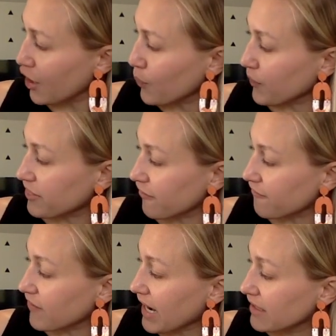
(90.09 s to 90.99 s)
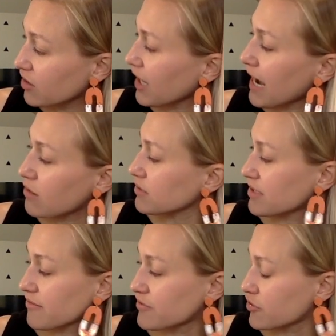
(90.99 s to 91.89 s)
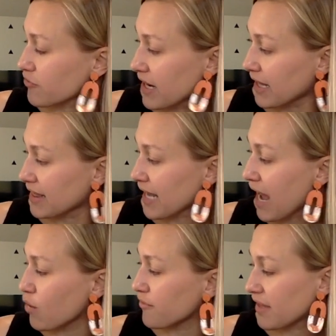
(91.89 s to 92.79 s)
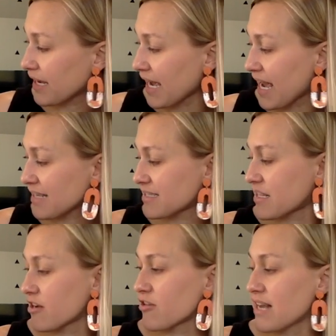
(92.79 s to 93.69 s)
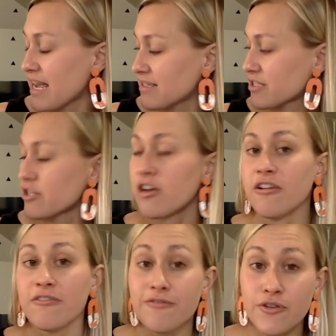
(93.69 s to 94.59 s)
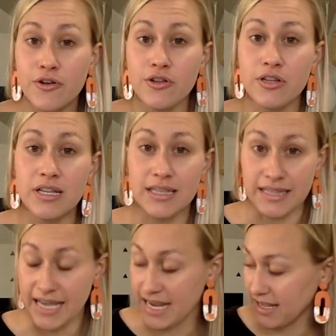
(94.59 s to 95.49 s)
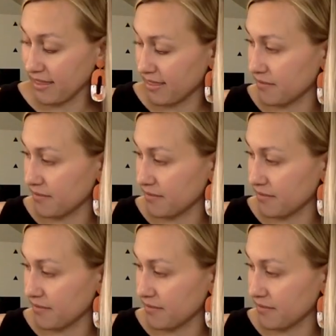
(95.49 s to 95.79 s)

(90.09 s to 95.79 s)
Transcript: With their final ounce of strength, out they cast their nets full length.